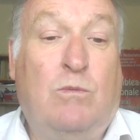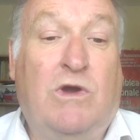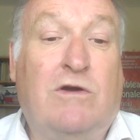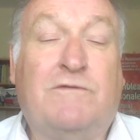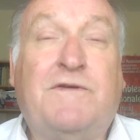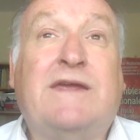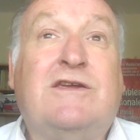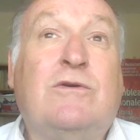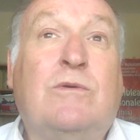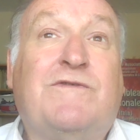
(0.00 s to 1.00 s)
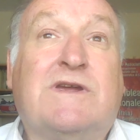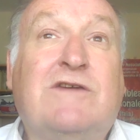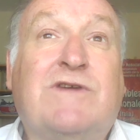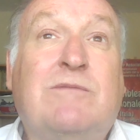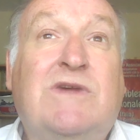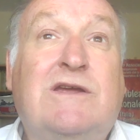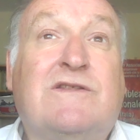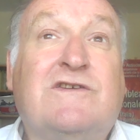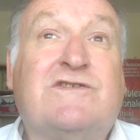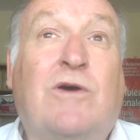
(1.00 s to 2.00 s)
Well, thank you for giving me
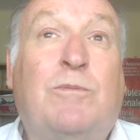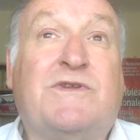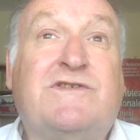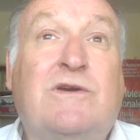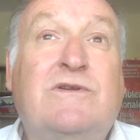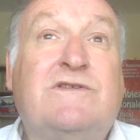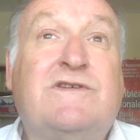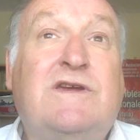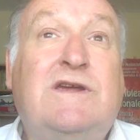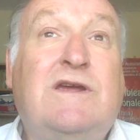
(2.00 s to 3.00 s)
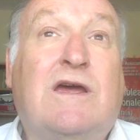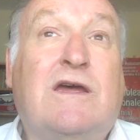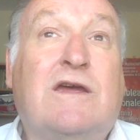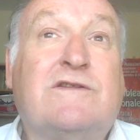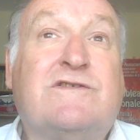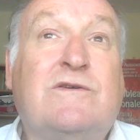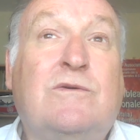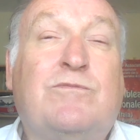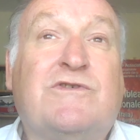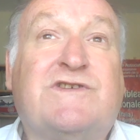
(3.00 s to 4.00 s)
this opportunity
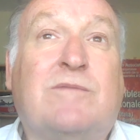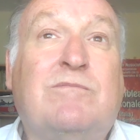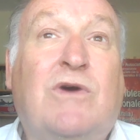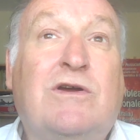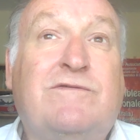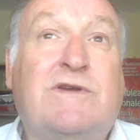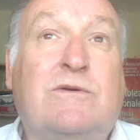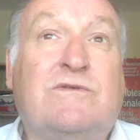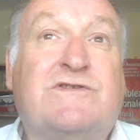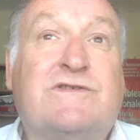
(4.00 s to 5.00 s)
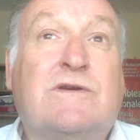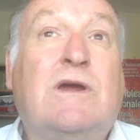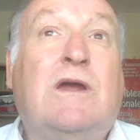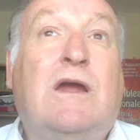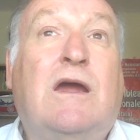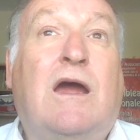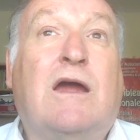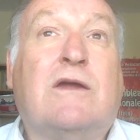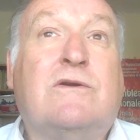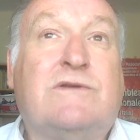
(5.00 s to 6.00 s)
to present my views.
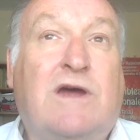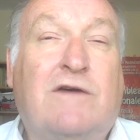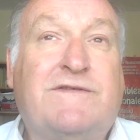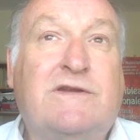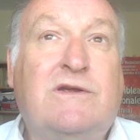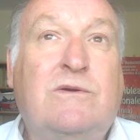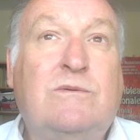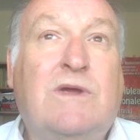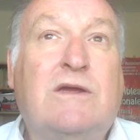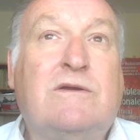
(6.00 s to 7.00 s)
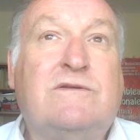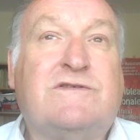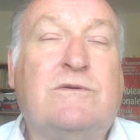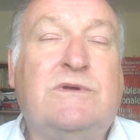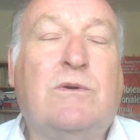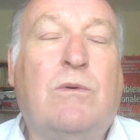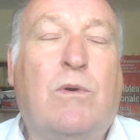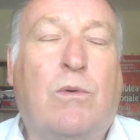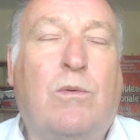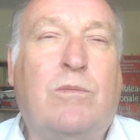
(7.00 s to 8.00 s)
Good afternoon to you
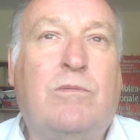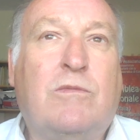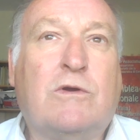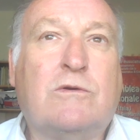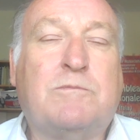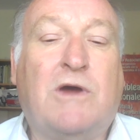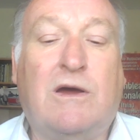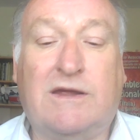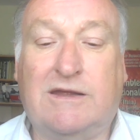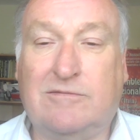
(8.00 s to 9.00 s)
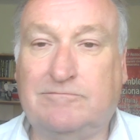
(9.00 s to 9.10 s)
all. Goodbye.